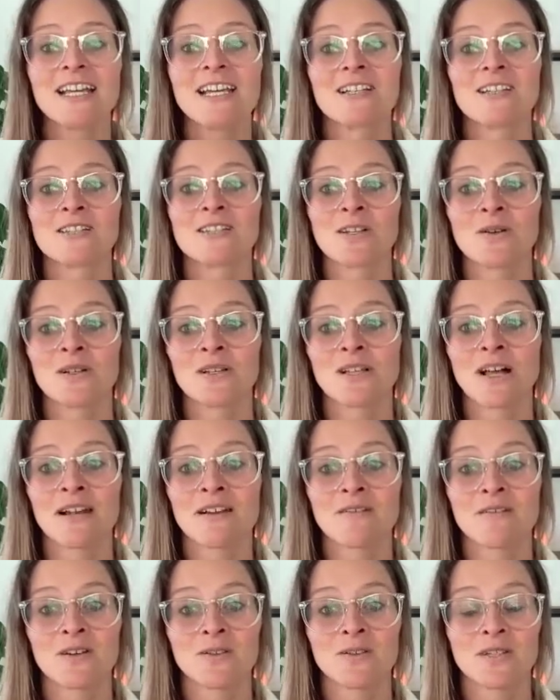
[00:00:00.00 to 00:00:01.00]
So a lot
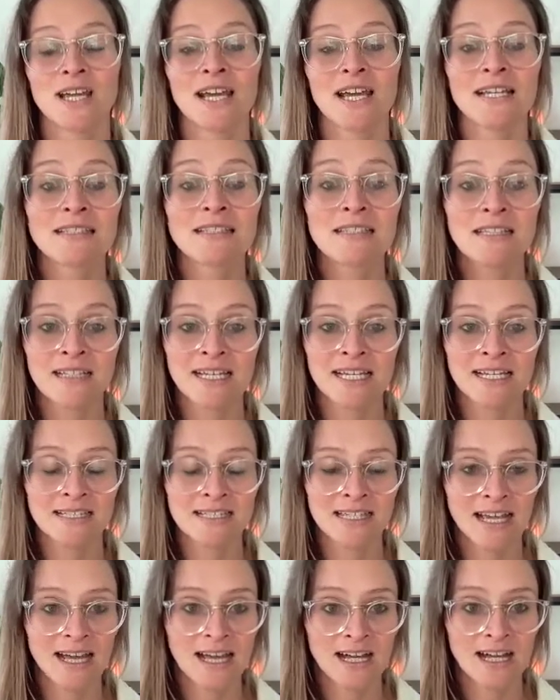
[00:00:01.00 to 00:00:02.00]
of those isolates
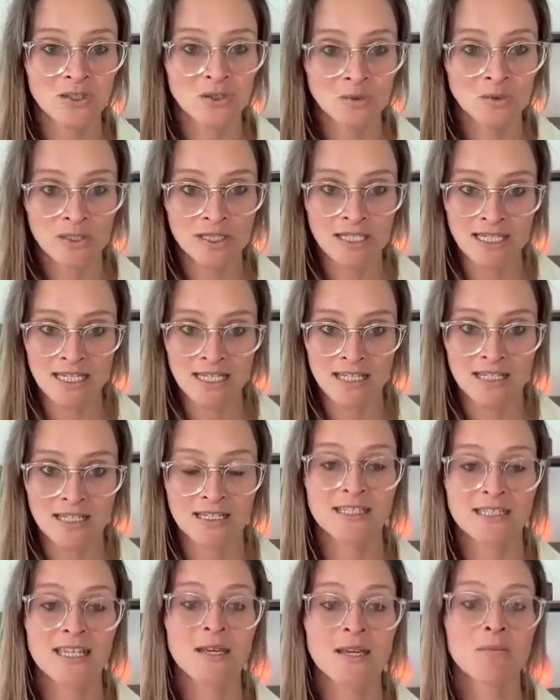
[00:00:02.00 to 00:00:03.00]
actually
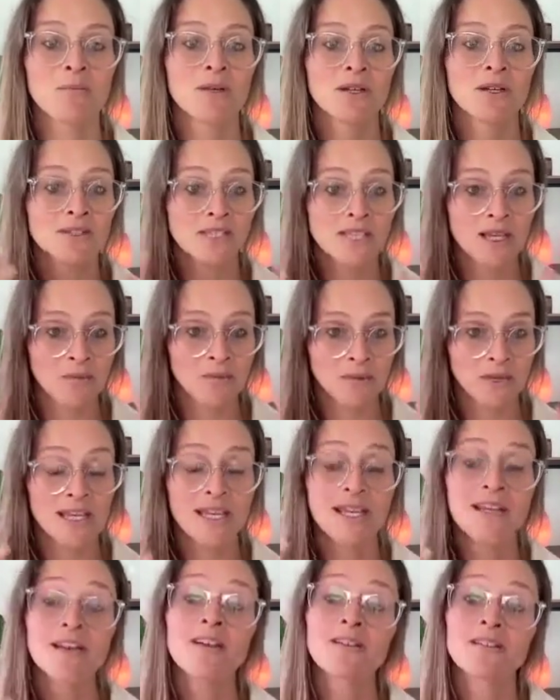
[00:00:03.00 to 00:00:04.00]
just get built up
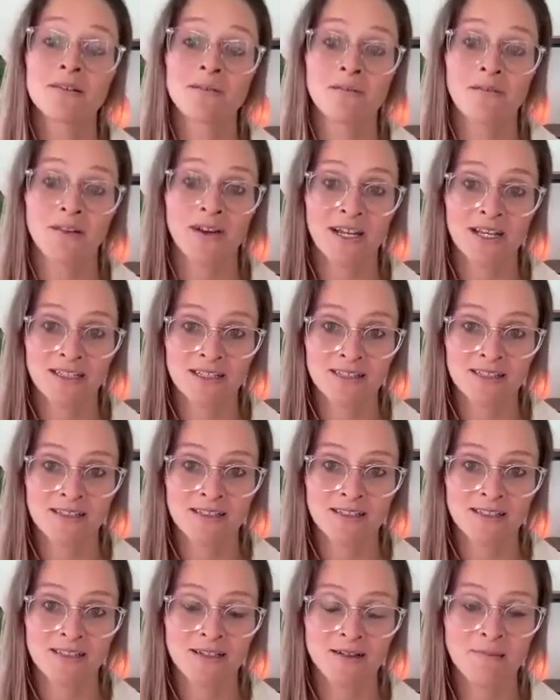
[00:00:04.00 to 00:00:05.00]
in our lymphatic
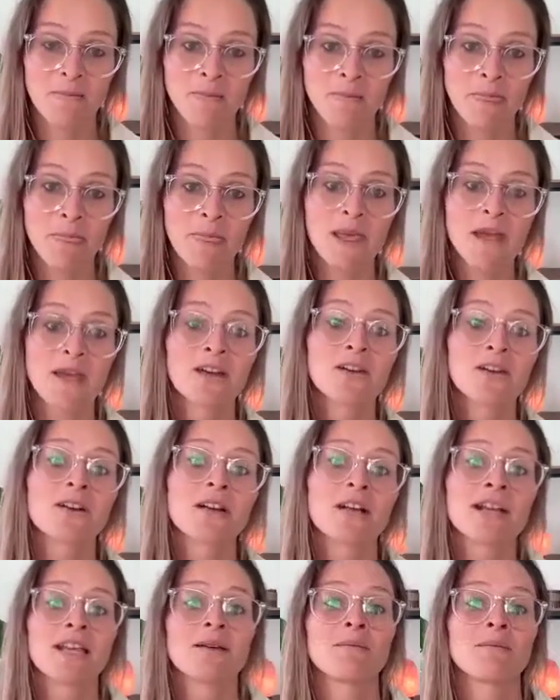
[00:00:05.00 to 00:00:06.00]
system,
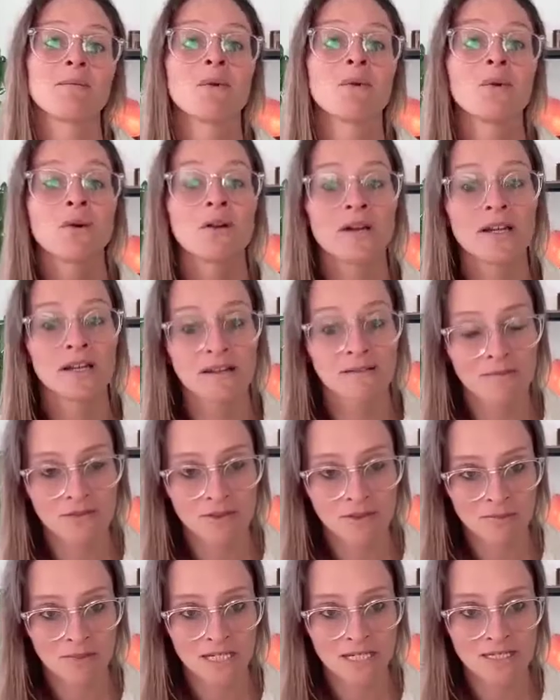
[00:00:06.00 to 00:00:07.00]
creating more
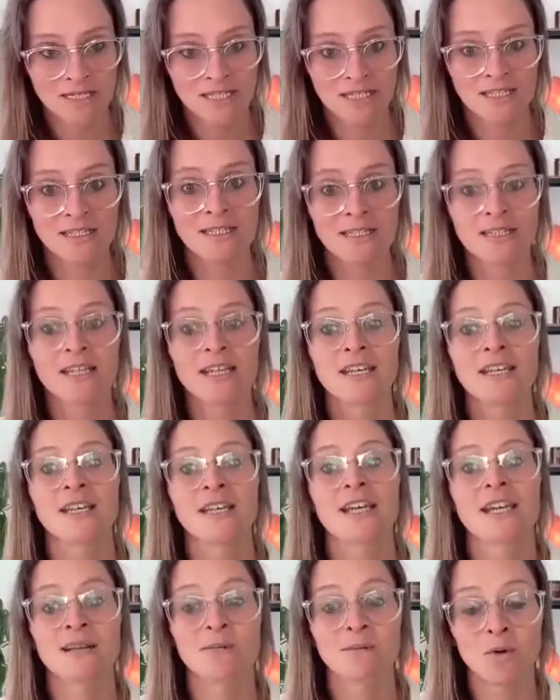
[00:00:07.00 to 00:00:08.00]
inflammation
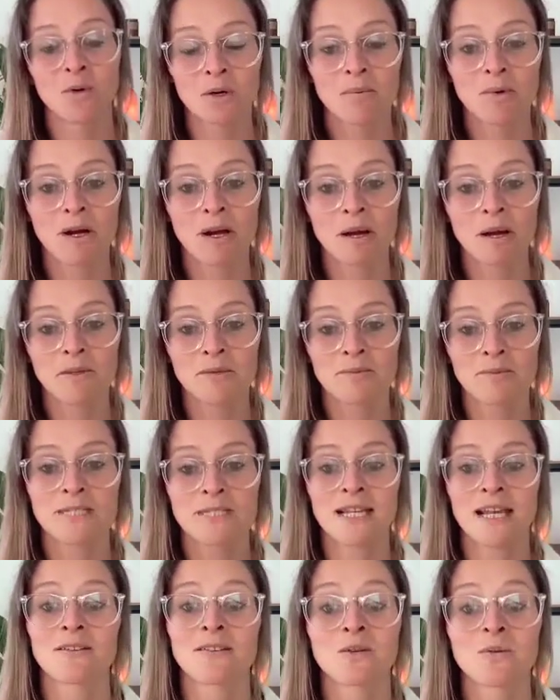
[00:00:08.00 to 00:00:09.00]
and more problems
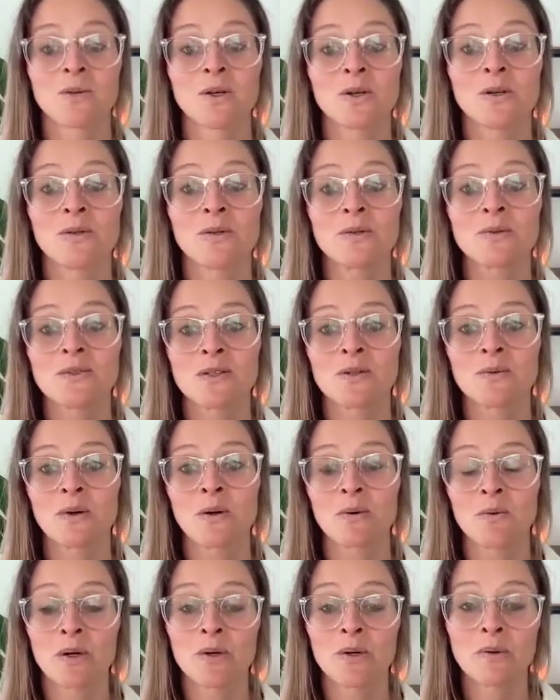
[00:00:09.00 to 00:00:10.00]
down the road. So
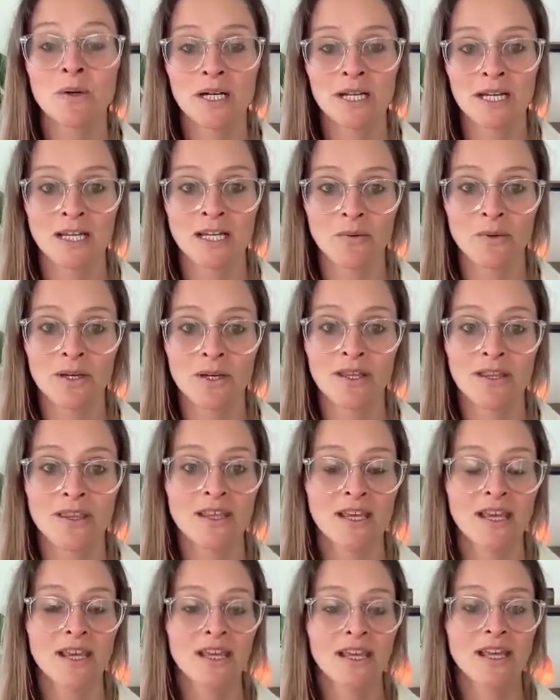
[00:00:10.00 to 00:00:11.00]
what we're working with
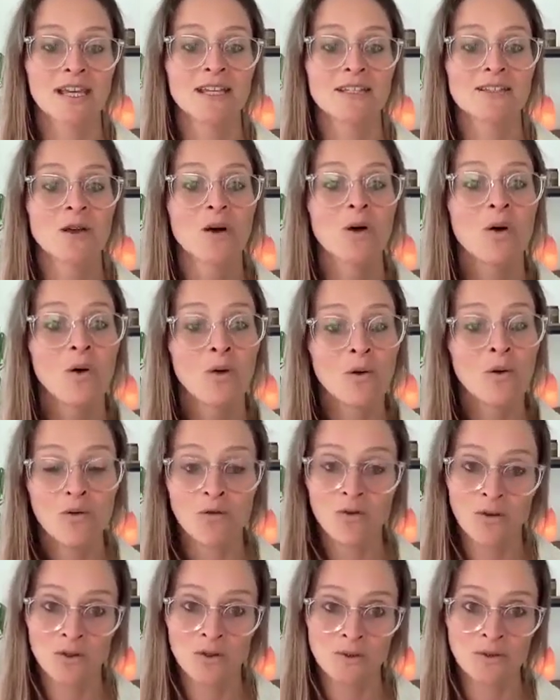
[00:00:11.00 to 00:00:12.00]
is whole
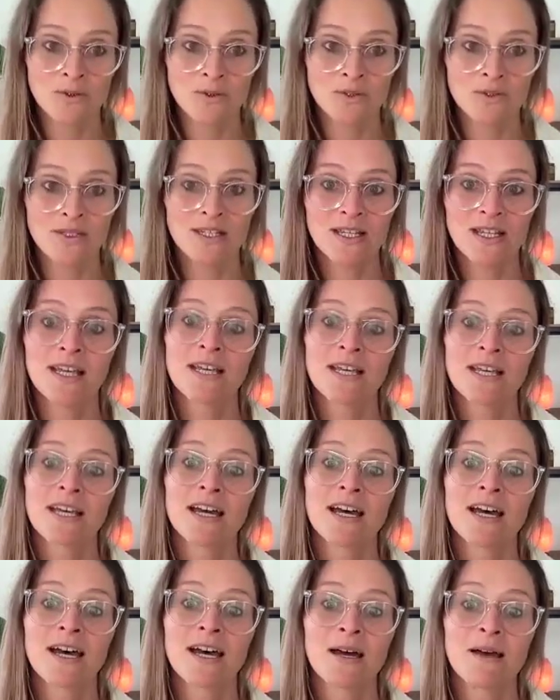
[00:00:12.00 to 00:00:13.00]
foods,
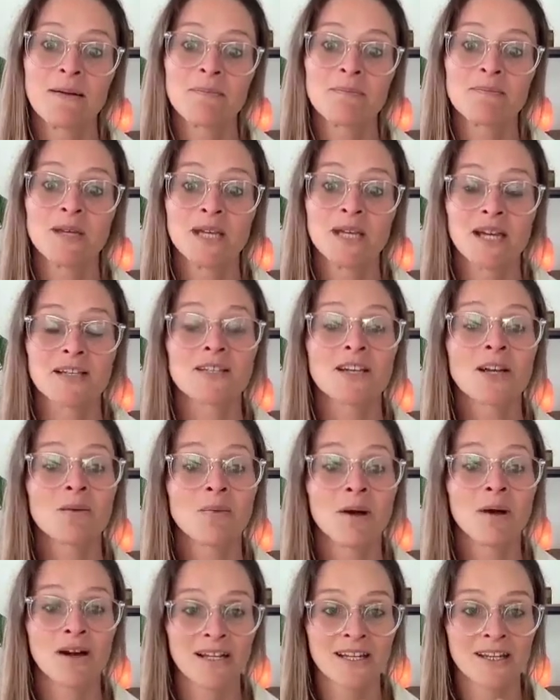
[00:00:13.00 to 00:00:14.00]
because our
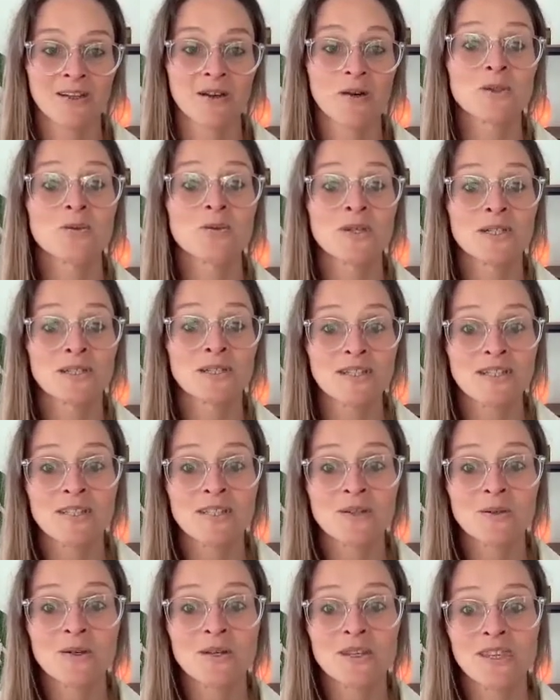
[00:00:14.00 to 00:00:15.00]
body knows what to
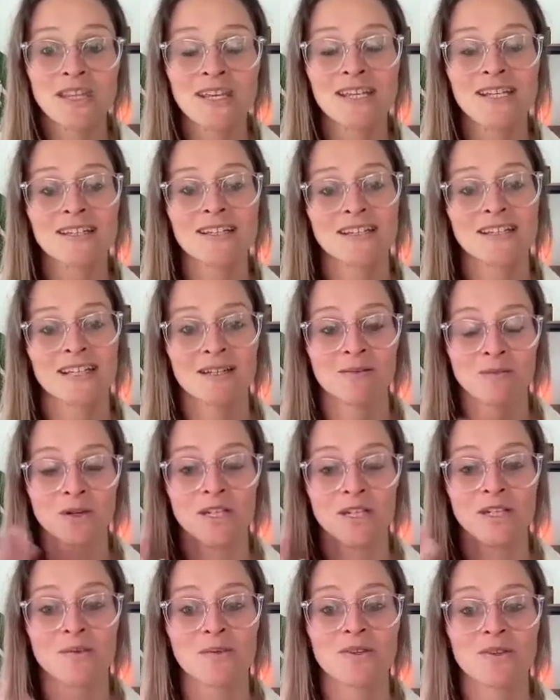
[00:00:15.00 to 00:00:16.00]
do with it, and
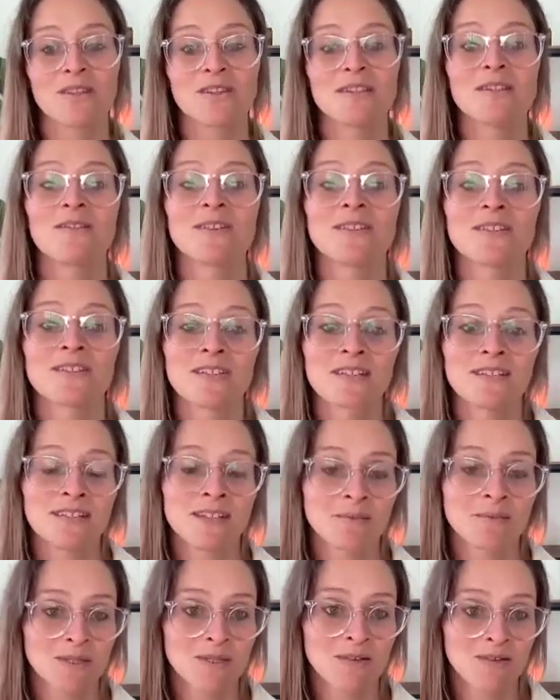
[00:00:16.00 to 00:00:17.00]
working with the different
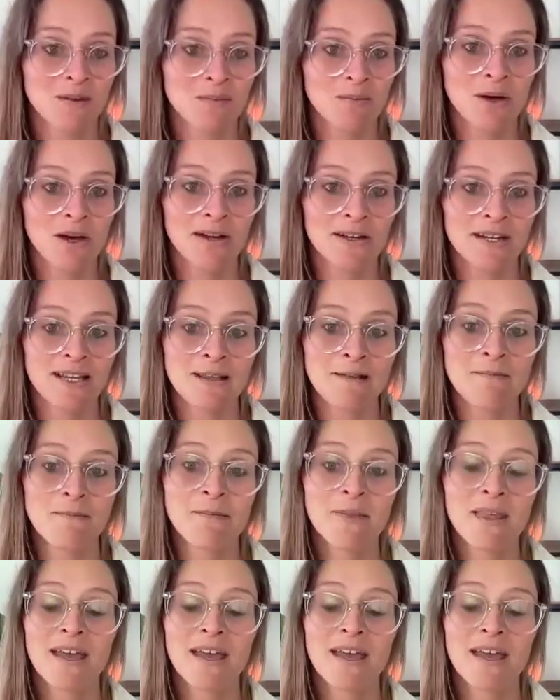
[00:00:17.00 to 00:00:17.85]
systems of the body.